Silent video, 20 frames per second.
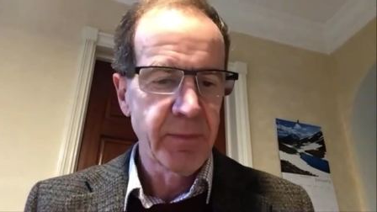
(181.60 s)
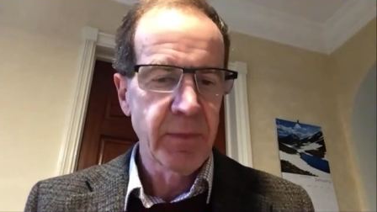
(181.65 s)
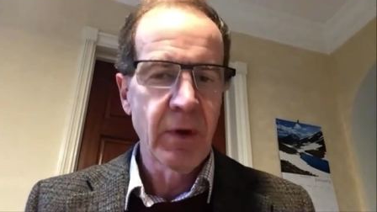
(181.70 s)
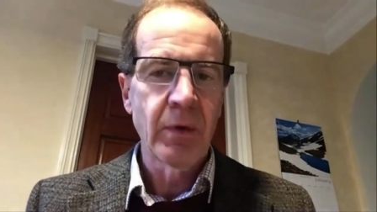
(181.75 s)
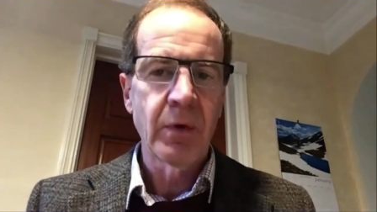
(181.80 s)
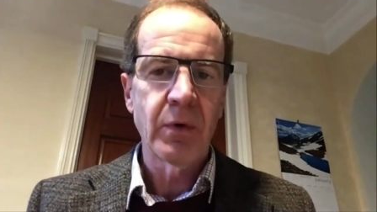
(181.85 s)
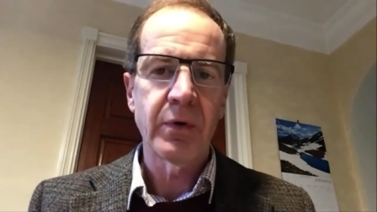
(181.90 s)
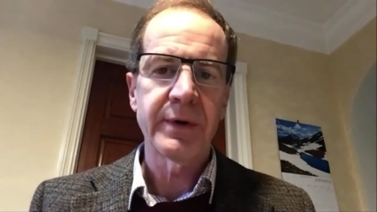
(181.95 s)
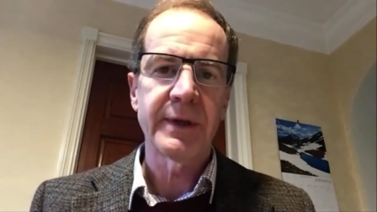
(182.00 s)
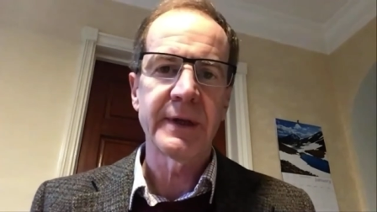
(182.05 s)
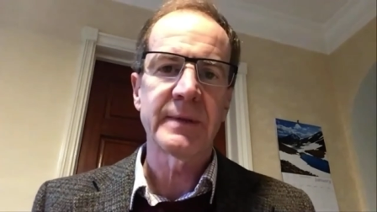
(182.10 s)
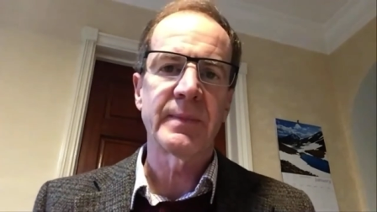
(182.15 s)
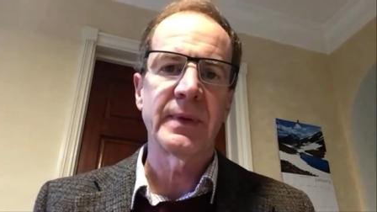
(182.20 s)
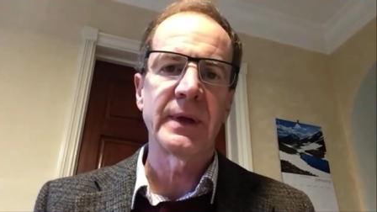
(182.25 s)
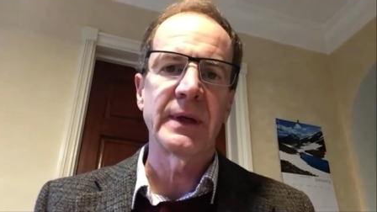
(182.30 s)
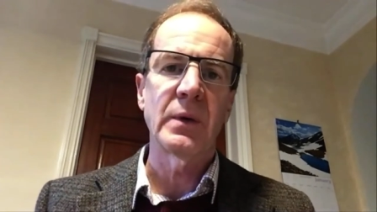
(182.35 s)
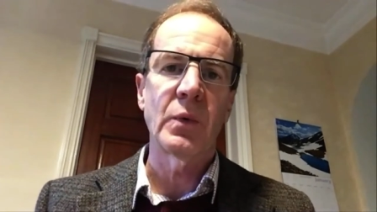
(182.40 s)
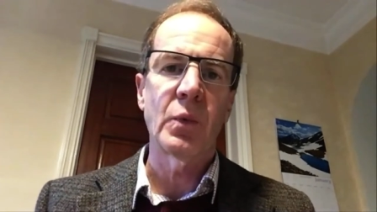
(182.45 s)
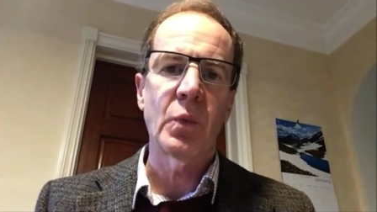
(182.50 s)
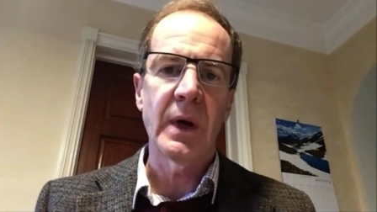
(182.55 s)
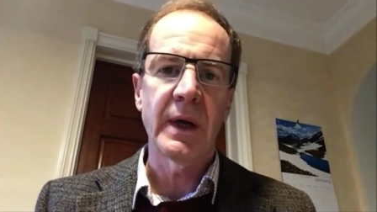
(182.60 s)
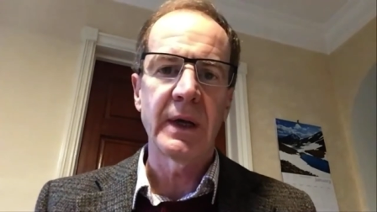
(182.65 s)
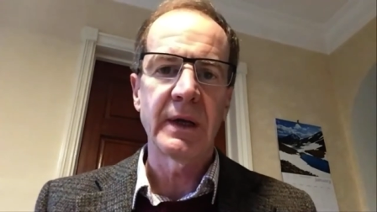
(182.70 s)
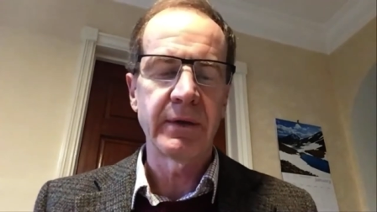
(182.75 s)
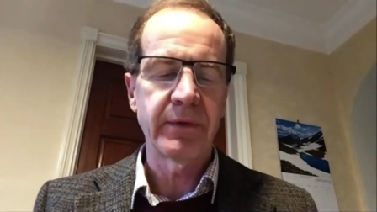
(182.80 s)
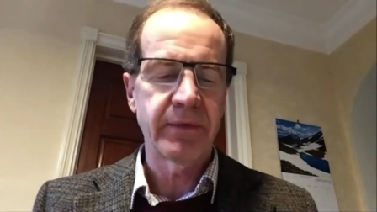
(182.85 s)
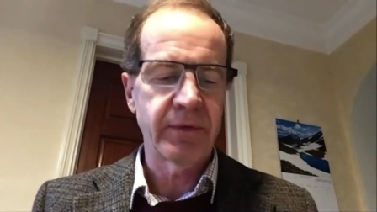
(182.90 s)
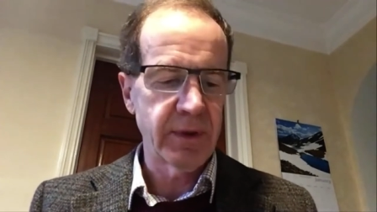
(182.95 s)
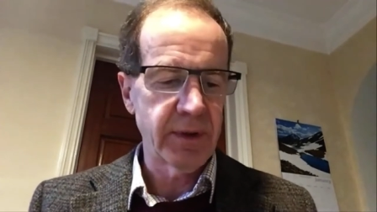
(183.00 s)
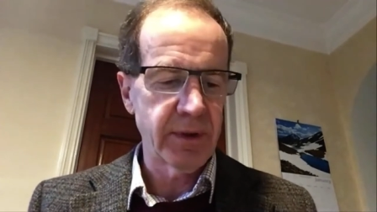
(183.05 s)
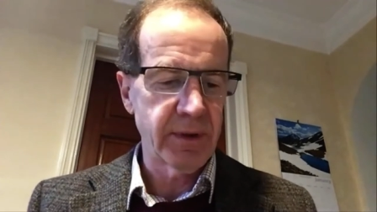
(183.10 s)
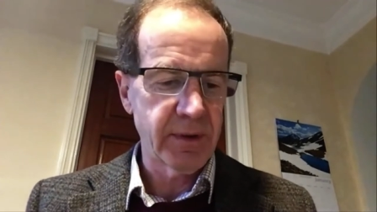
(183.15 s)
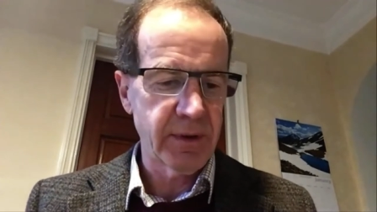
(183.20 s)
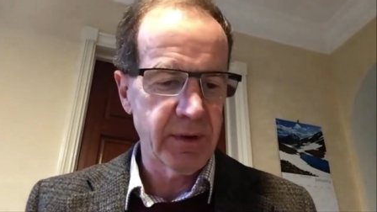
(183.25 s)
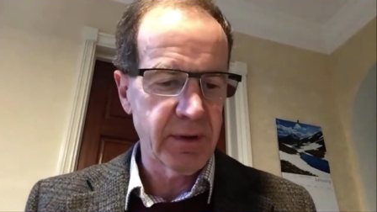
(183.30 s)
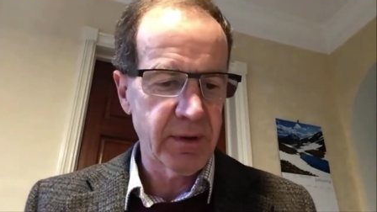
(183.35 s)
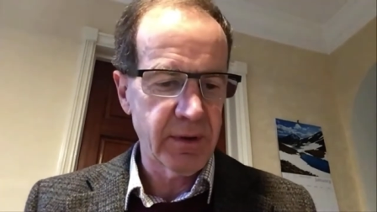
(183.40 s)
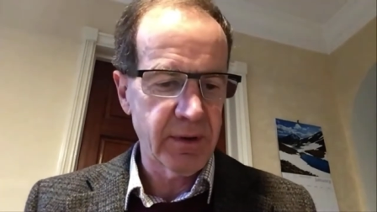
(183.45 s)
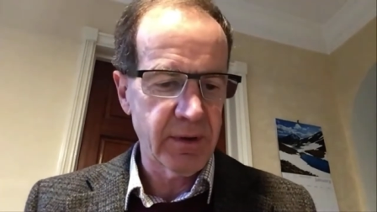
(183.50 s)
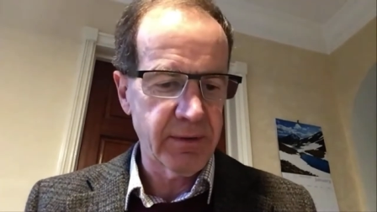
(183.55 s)
Or there's been a waiver
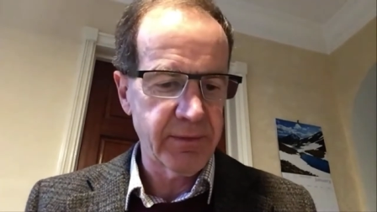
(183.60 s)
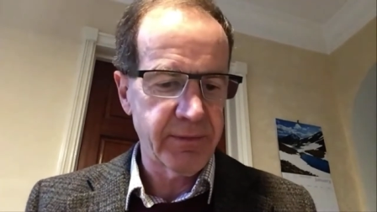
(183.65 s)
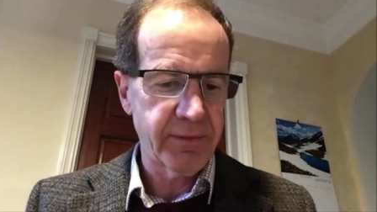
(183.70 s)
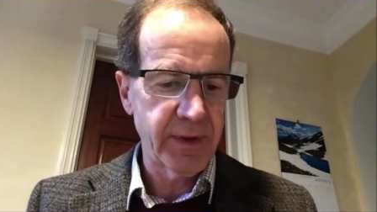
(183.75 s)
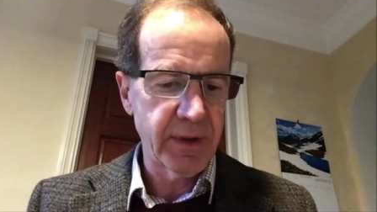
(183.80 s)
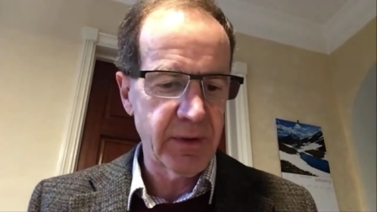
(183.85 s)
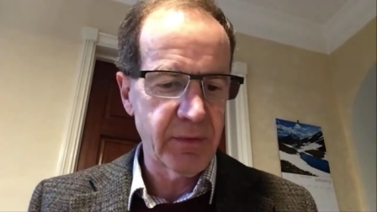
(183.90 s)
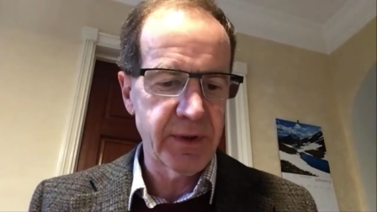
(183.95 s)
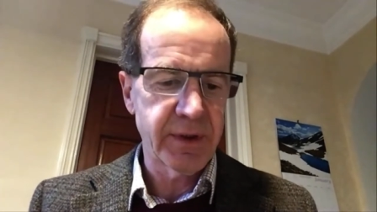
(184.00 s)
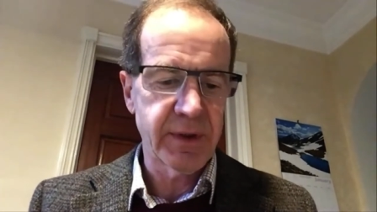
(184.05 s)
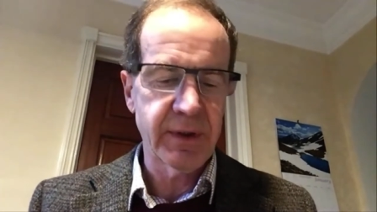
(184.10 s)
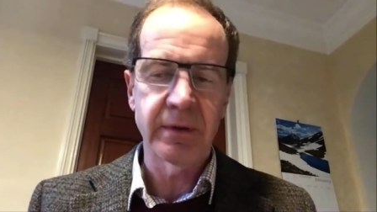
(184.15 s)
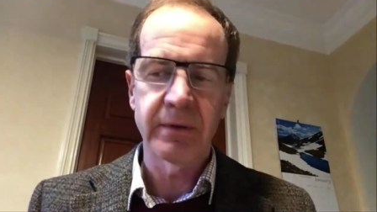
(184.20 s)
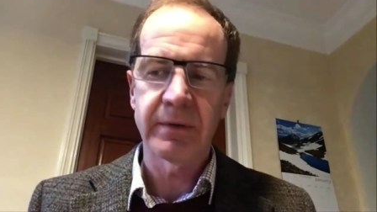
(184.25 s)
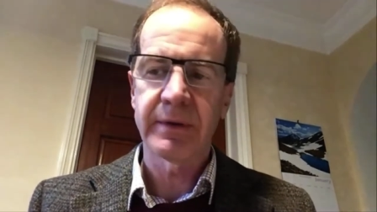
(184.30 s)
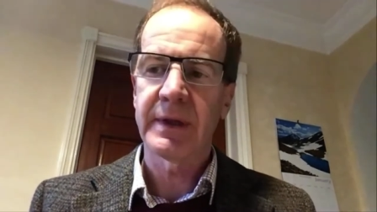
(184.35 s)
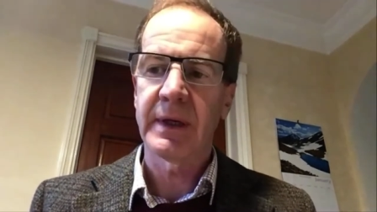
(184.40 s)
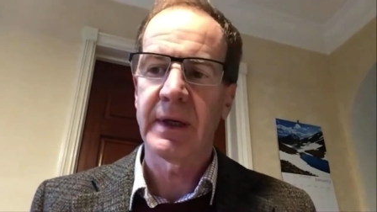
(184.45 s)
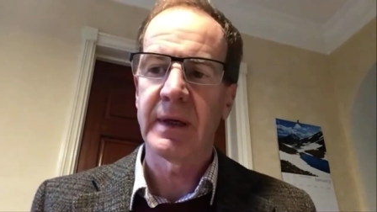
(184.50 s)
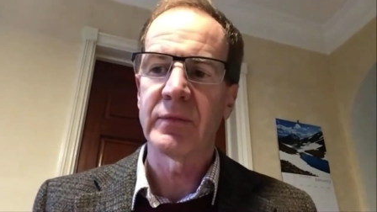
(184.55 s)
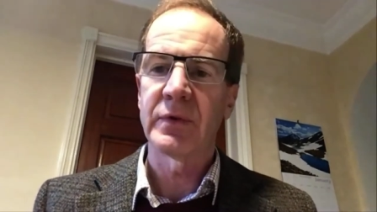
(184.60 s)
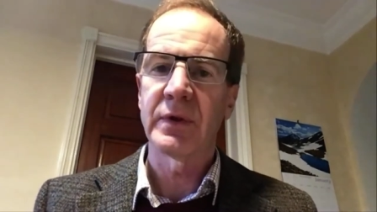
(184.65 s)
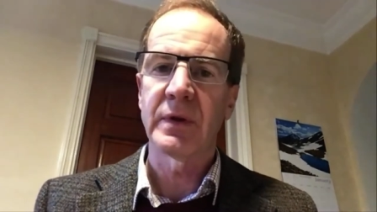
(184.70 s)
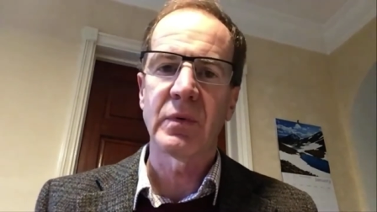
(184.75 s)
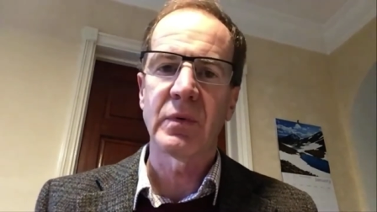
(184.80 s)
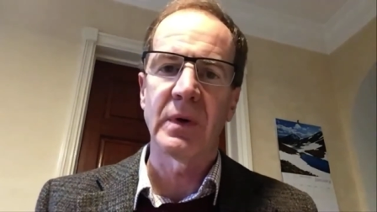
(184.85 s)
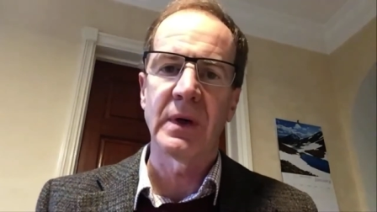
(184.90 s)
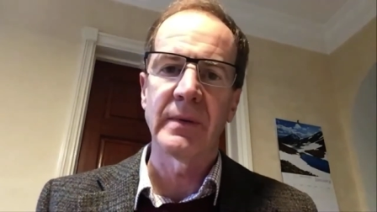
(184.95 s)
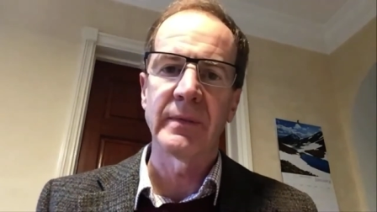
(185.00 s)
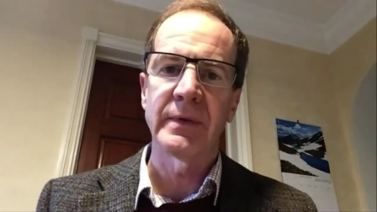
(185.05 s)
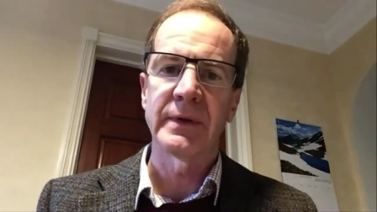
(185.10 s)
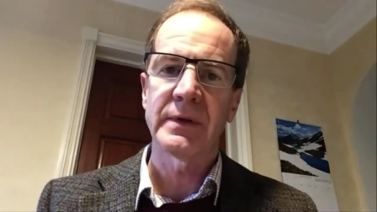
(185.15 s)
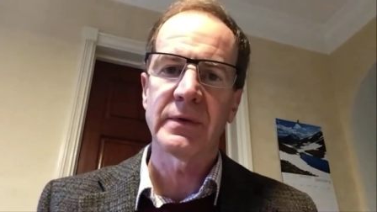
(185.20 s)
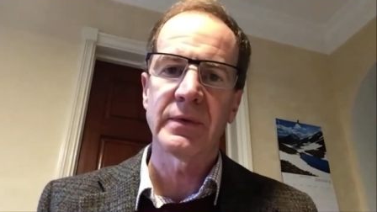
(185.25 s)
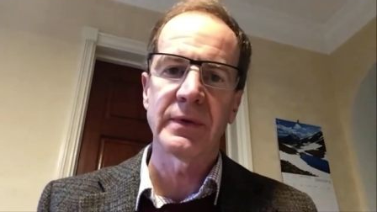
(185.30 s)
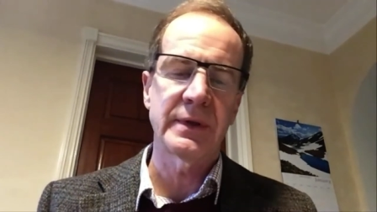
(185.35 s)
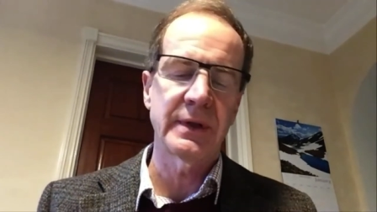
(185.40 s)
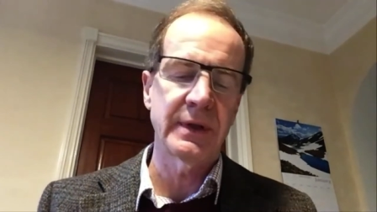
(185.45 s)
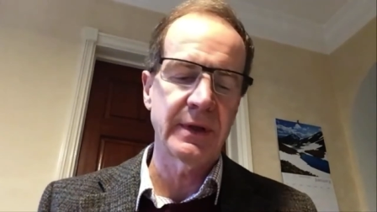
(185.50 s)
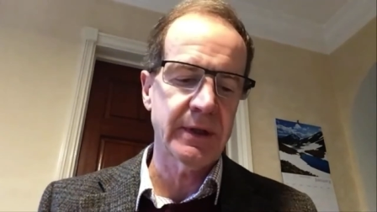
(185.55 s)
of the original time requirements,
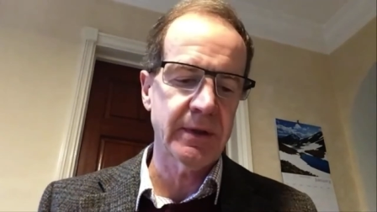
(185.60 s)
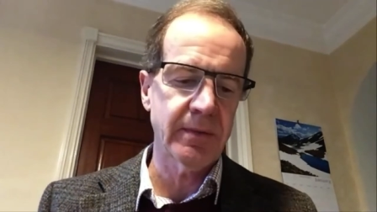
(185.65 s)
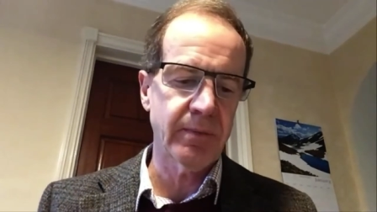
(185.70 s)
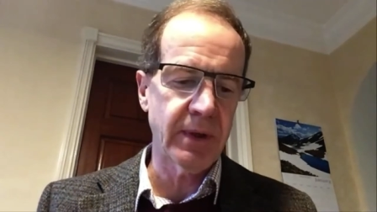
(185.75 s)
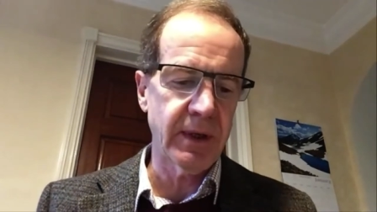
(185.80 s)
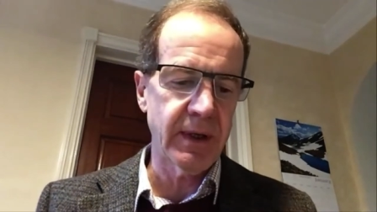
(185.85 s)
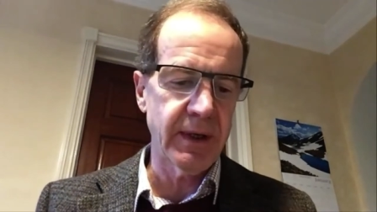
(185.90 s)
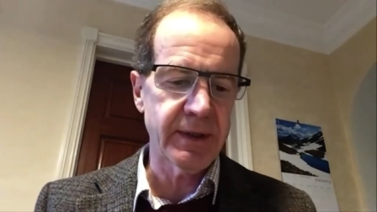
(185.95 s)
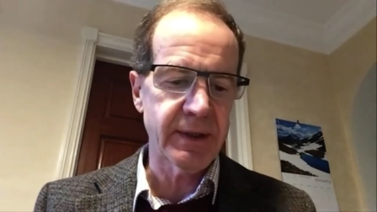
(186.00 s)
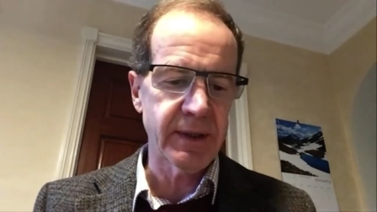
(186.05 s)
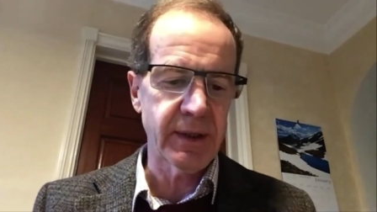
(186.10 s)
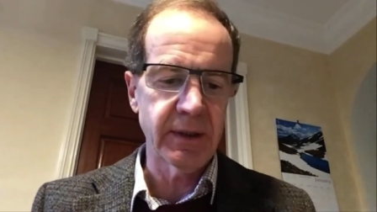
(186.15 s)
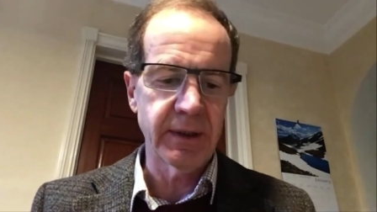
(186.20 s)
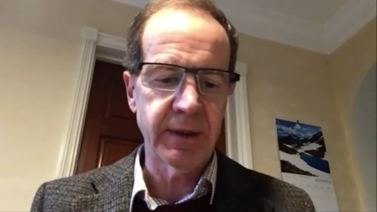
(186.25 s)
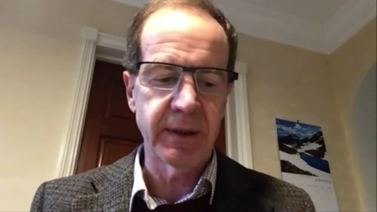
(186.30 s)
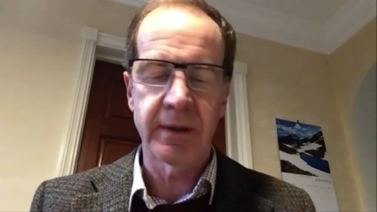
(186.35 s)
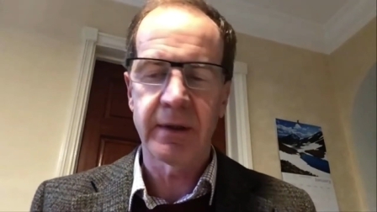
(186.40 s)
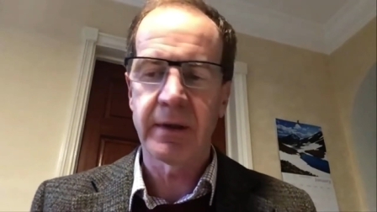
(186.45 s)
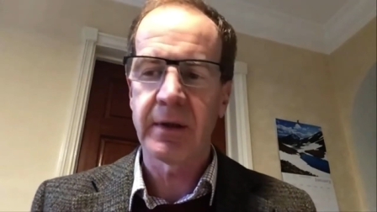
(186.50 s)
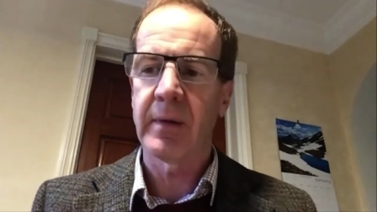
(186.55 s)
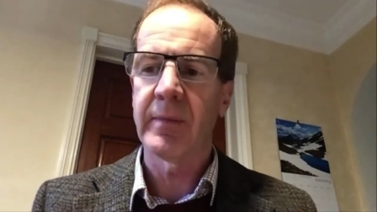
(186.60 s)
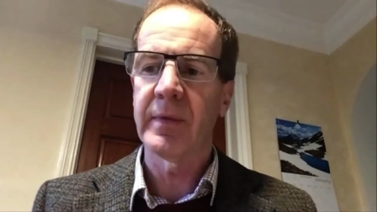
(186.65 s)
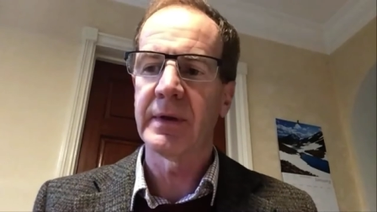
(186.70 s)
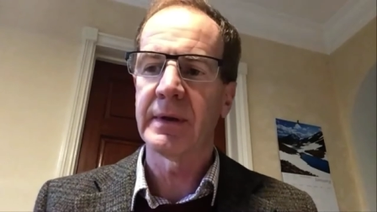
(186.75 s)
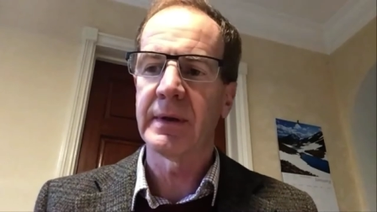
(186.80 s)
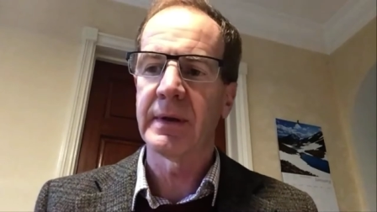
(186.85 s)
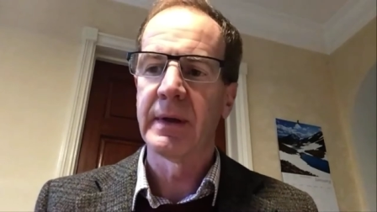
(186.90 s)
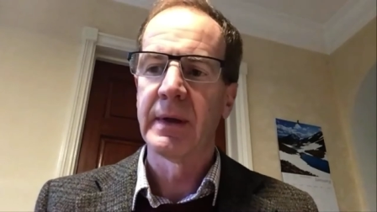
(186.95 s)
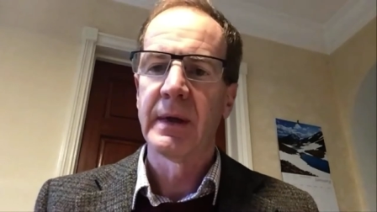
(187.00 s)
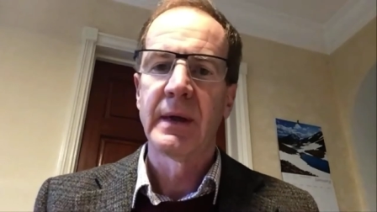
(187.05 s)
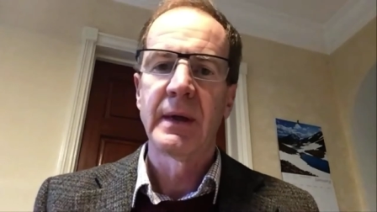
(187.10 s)
which is surprisingly common.